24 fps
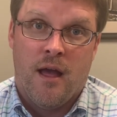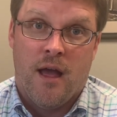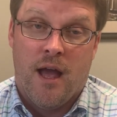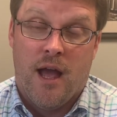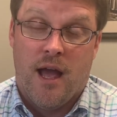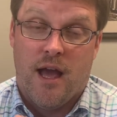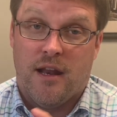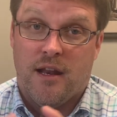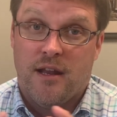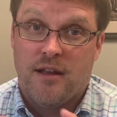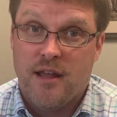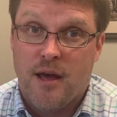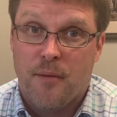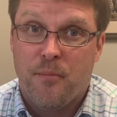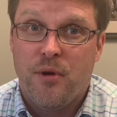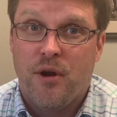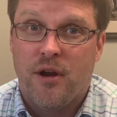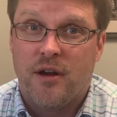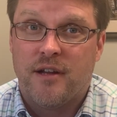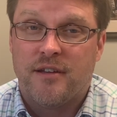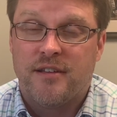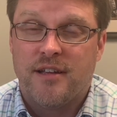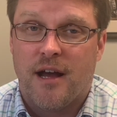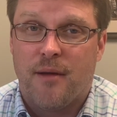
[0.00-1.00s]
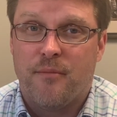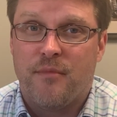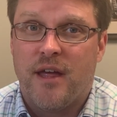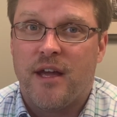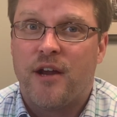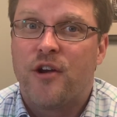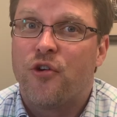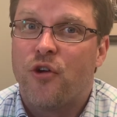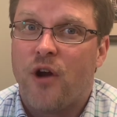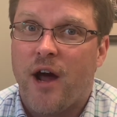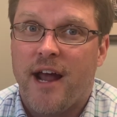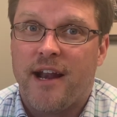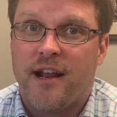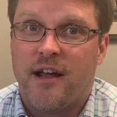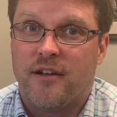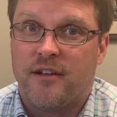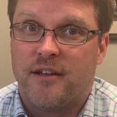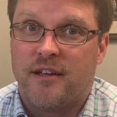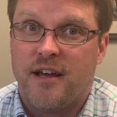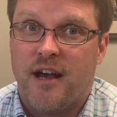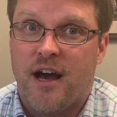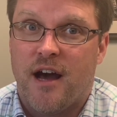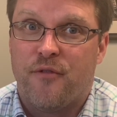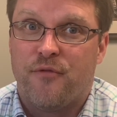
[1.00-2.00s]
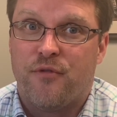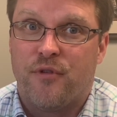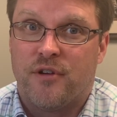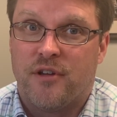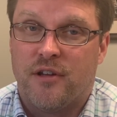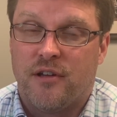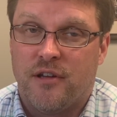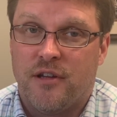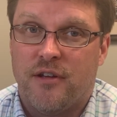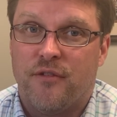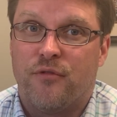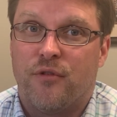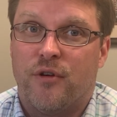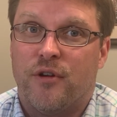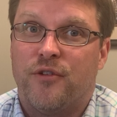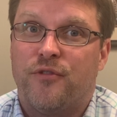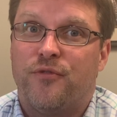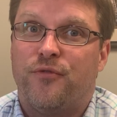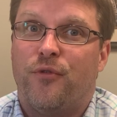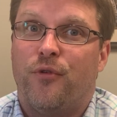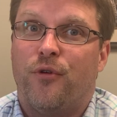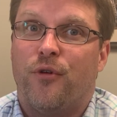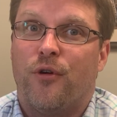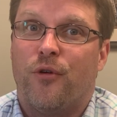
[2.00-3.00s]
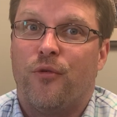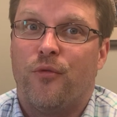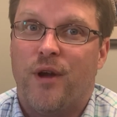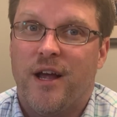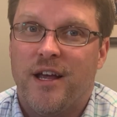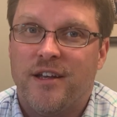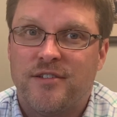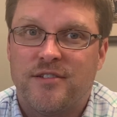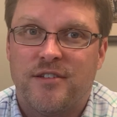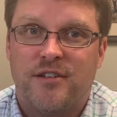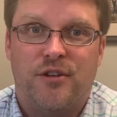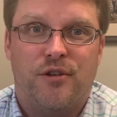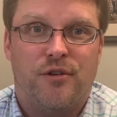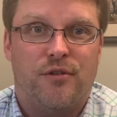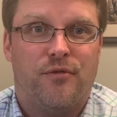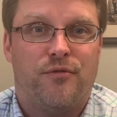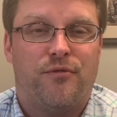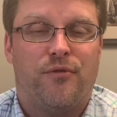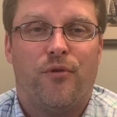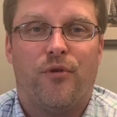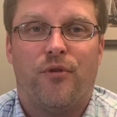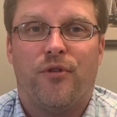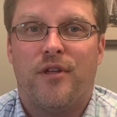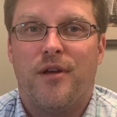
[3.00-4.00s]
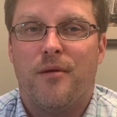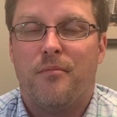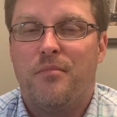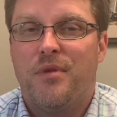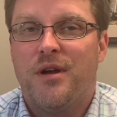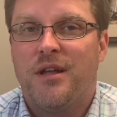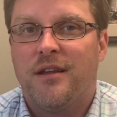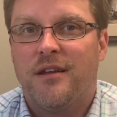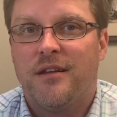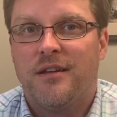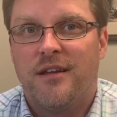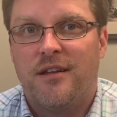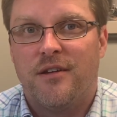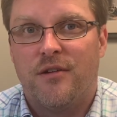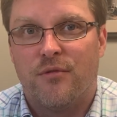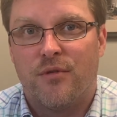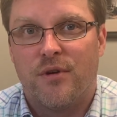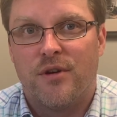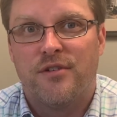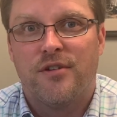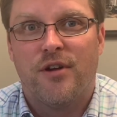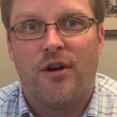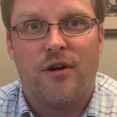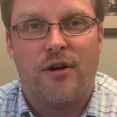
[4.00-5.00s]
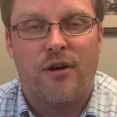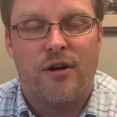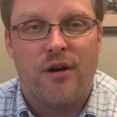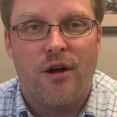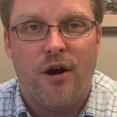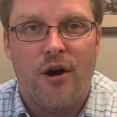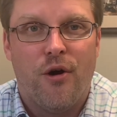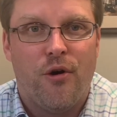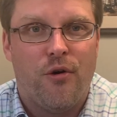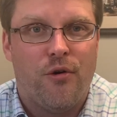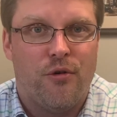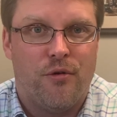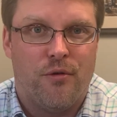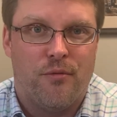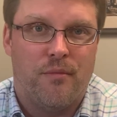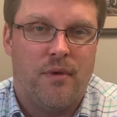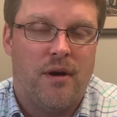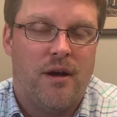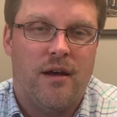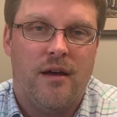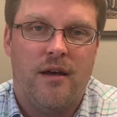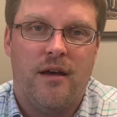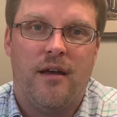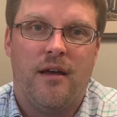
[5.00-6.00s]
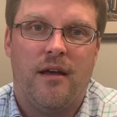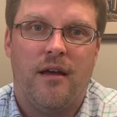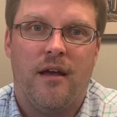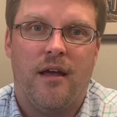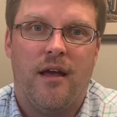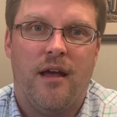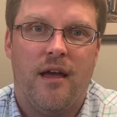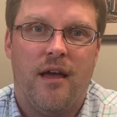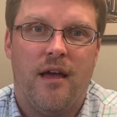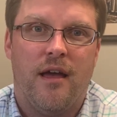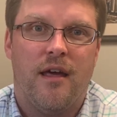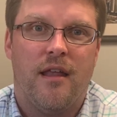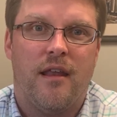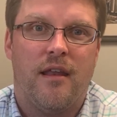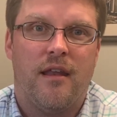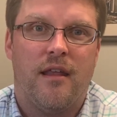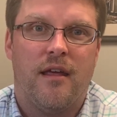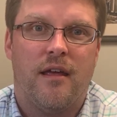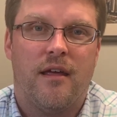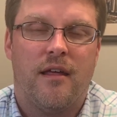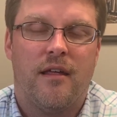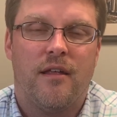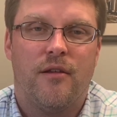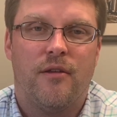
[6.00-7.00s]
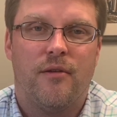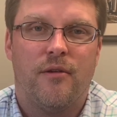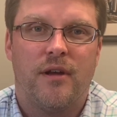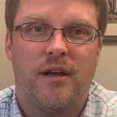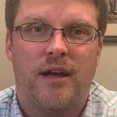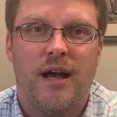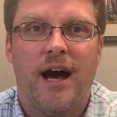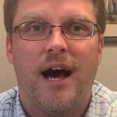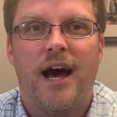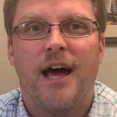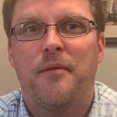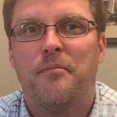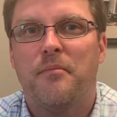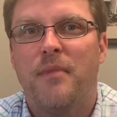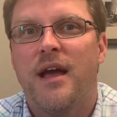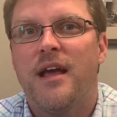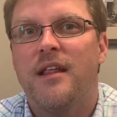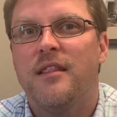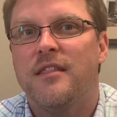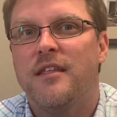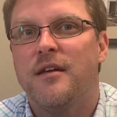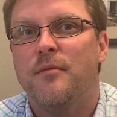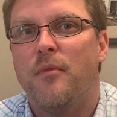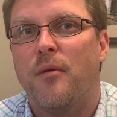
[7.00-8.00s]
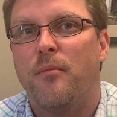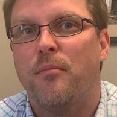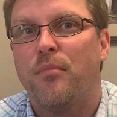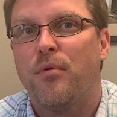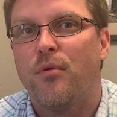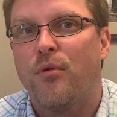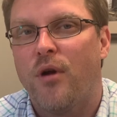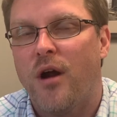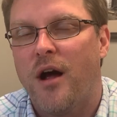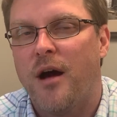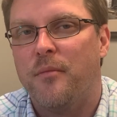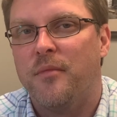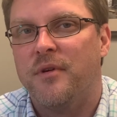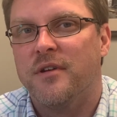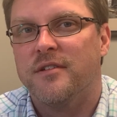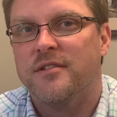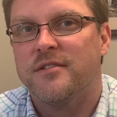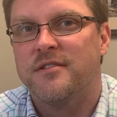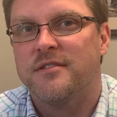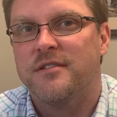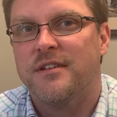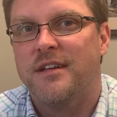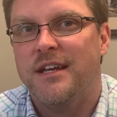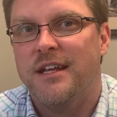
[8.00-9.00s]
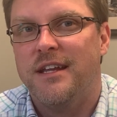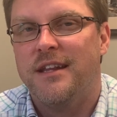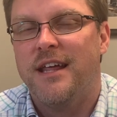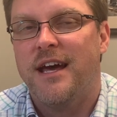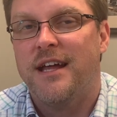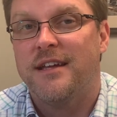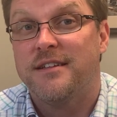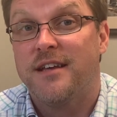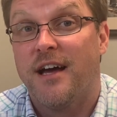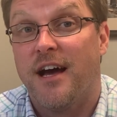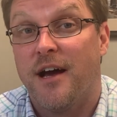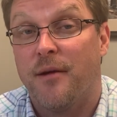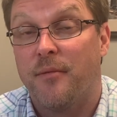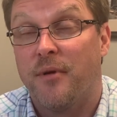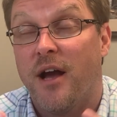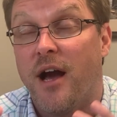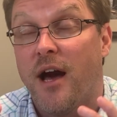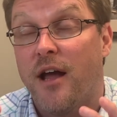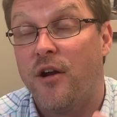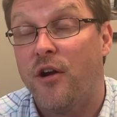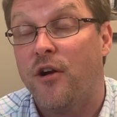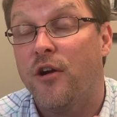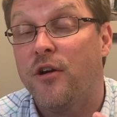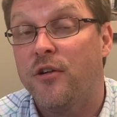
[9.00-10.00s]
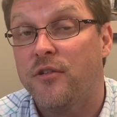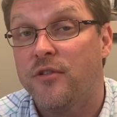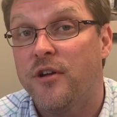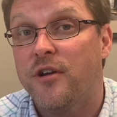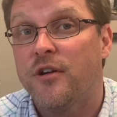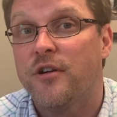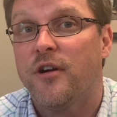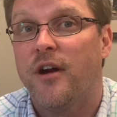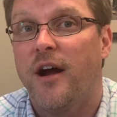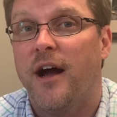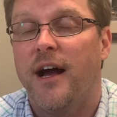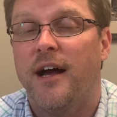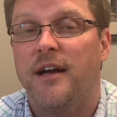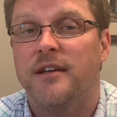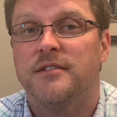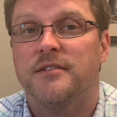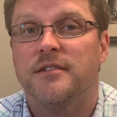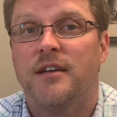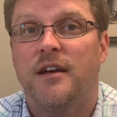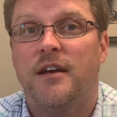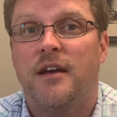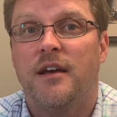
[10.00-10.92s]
And in that period of time, they cried out to God for deliverance, for rescue, for the ability to return home. And God made them a promise in that time. God heard their cries